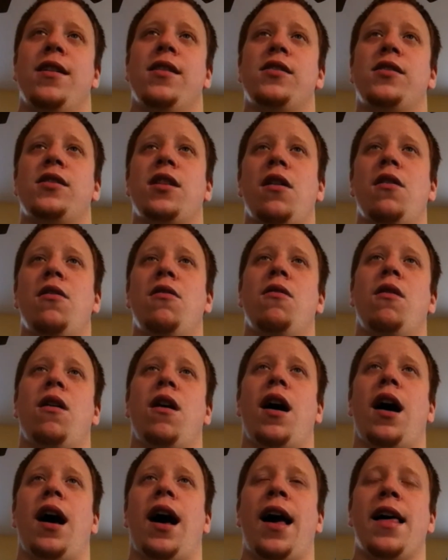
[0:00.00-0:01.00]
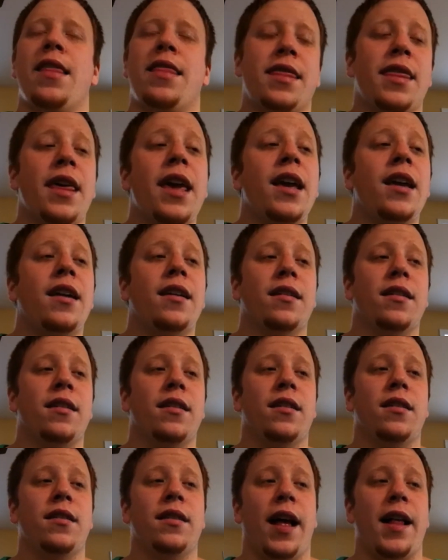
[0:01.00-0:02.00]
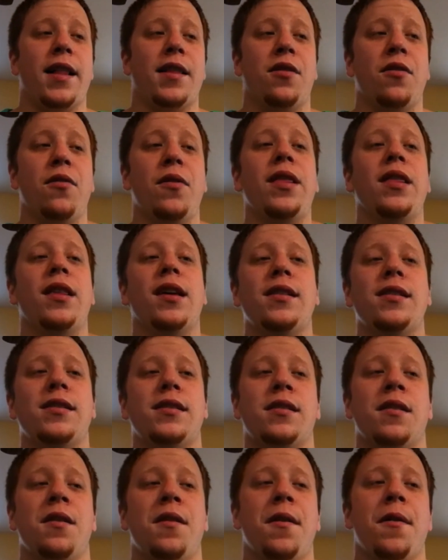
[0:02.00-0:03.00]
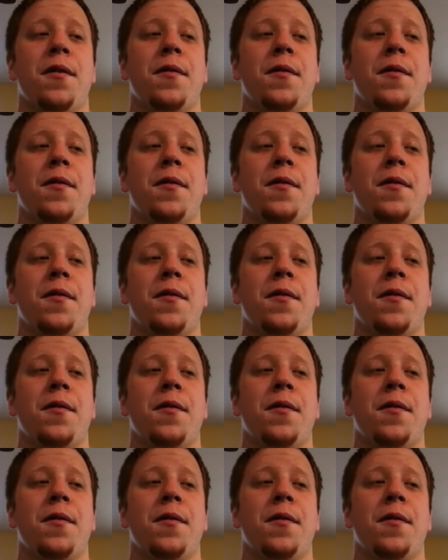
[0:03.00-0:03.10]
So I think that doing this